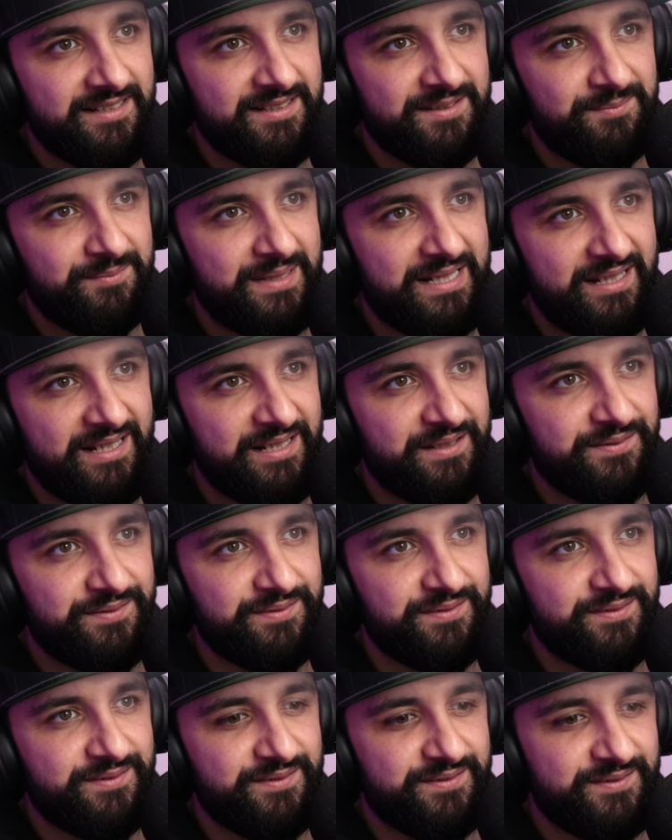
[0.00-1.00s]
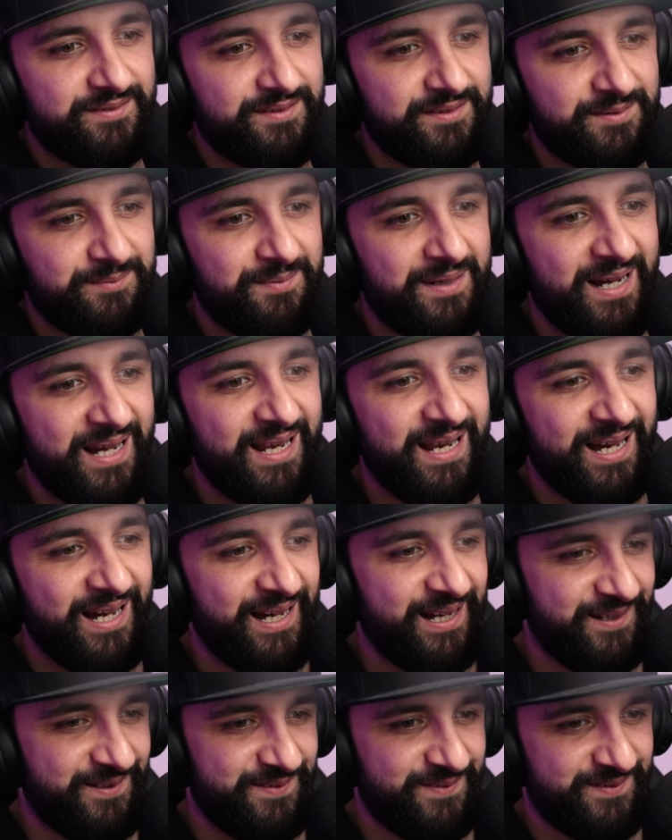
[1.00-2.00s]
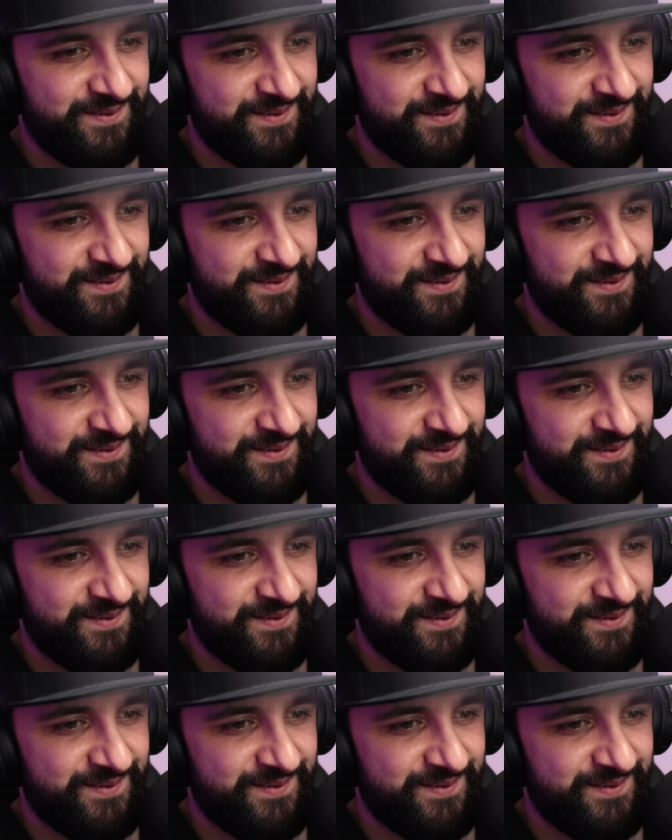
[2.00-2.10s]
My life. My life.